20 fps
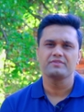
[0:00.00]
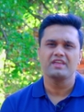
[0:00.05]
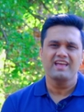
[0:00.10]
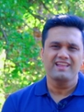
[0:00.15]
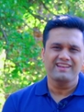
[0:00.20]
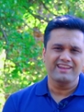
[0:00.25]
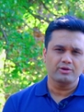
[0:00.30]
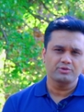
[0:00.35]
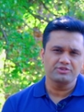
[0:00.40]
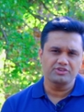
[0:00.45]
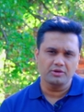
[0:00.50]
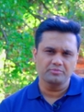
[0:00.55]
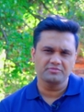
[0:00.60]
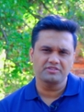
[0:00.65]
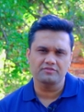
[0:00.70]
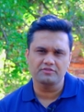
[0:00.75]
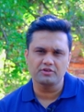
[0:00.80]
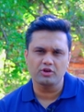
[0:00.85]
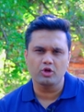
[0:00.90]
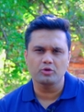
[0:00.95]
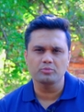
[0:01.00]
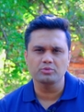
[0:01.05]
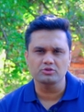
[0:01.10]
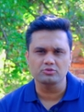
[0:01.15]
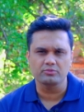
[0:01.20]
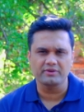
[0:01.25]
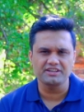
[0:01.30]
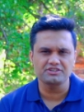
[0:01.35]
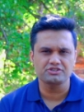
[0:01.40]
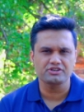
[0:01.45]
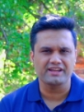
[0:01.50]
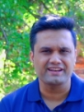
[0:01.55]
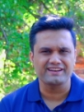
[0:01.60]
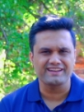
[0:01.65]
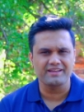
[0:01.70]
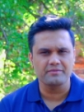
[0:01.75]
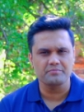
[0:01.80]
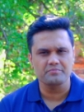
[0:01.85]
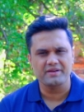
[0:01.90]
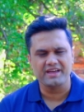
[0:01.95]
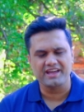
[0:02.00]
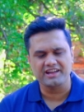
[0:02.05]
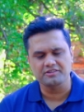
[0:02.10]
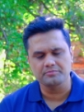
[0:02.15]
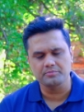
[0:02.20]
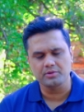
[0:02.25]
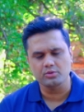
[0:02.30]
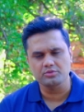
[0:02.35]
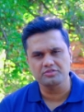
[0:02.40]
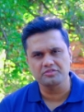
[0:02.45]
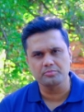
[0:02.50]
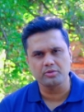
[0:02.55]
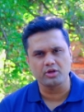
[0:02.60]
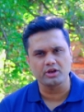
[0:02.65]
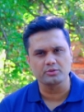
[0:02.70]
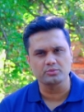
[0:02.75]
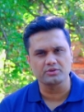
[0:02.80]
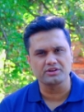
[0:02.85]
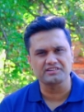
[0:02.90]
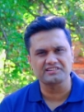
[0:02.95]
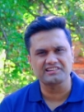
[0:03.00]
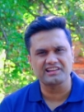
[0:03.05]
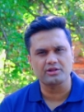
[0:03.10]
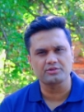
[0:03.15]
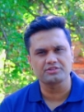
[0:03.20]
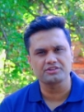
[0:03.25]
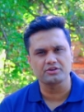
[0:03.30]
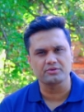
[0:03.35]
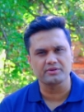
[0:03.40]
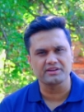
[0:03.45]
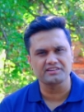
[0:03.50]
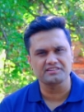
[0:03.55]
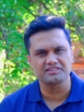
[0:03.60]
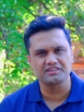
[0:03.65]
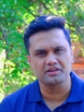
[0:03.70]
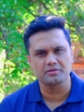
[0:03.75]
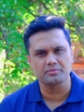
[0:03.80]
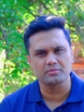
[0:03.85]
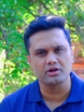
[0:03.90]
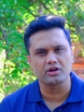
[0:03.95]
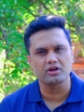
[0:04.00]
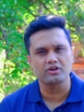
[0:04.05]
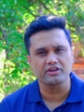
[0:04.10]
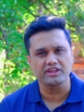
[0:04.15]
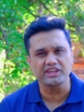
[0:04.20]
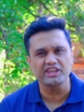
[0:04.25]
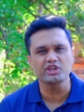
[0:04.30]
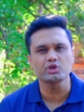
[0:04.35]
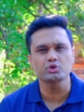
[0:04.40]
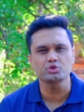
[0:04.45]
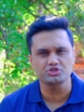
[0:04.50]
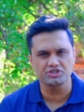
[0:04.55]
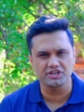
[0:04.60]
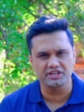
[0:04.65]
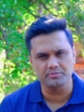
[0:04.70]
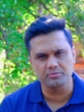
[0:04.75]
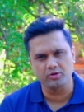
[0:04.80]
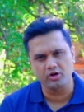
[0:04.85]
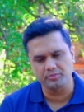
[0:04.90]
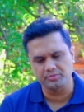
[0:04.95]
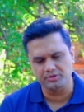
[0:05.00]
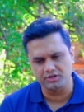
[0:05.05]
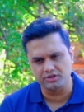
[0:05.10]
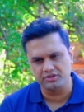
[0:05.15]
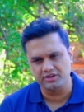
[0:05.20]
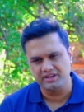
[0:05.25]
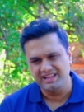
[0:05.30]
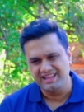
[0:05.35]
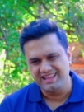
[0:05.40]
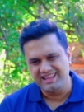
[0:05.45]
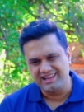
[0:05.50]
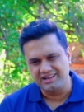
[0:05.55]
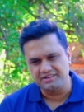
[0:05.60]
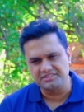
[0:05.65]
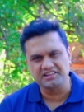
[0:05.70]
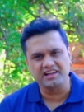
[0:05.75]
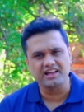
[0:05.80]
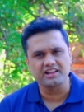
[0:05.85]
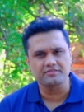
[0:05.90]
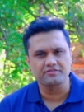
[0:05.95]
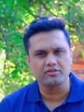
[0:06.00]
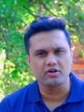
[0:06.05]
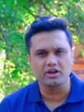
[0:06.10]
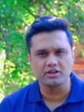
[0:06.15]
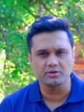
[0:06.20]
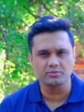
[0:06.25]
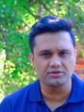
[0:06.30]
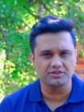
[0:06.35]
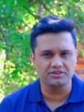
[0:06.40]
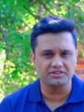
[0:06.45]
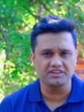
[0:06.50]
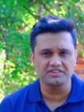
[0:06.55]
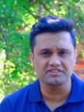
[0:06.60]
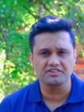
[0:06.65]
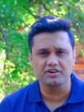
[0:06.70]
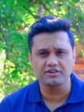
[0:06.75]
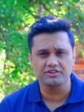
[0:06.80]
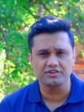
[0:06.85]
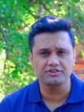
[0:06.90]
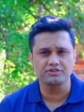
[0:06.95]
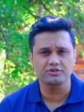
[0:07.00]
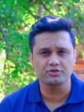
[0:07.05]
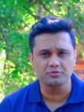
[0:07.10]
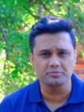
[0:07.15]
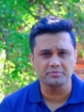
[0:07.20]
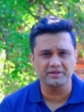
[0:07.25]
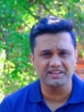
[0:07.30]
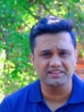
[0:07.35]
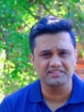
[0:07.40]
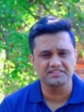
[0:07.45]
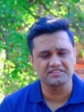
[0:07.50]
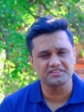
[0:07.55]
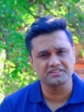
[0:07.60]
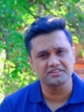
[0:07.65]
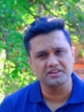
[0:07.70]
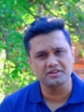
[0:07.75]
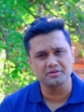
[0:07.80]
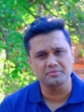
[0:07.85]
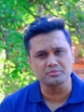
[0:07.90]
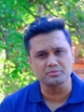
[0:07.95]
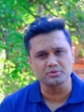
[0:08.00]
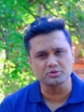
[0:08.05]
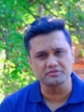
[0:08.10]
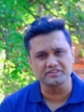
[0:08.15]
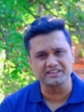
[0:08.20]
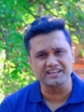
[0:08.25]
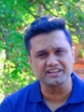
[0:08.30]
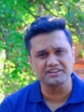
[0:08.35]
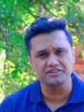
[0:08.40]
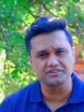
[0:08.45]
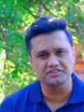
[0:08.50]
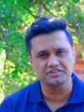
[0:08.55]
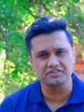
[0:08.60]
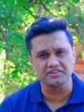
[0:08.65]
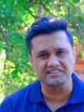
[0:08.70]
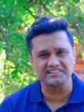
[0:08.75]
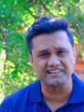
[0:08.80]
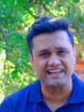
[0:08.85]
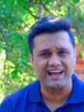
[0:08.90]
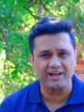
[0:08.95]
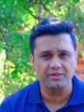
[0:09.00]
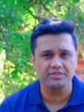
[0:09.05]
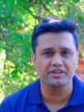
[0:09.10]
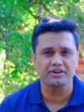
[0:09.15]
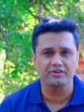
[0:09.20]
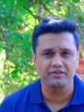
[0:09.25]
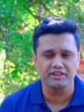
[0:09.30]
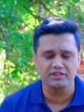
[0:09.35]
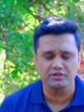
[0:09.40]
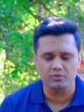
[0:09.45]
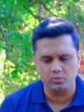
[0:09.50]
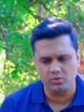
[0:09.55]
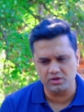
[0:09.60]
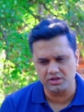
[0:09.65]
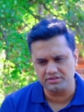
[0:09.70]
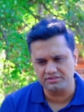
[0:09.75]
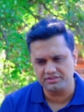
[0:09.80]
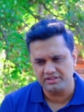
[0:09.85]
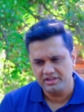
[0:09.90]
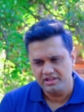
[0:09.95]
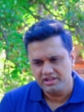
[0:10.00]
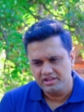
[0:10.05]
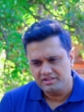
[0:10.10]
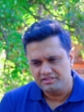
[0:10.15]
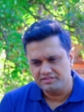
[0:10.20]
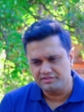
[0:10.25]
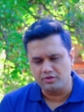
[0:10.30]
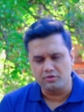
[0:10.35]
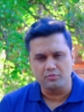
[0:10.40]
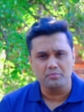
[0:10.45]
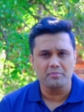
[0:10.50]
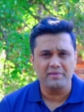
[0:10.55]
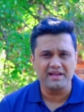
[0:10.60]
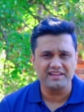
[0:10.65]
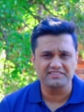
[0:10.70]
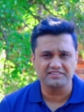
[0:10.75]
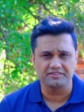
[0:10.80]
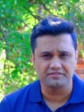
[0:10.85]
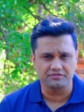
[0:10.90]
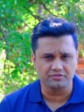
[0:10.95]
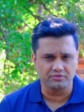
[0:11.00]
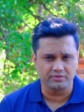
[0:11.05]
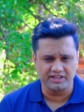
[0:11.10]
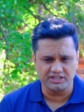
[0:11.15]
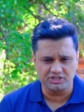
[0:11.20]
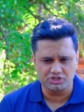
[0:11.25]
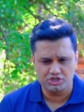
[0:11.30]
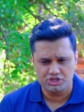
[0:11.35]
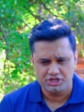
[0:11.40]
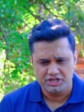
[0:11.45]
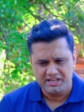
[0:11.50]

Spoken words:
Now, in terms of global reach and impact, both Bollywood and South Korean cinema are hugely popular. Outside of Hollywood, these are the two biggest movie industries out there in the world. So massive reach.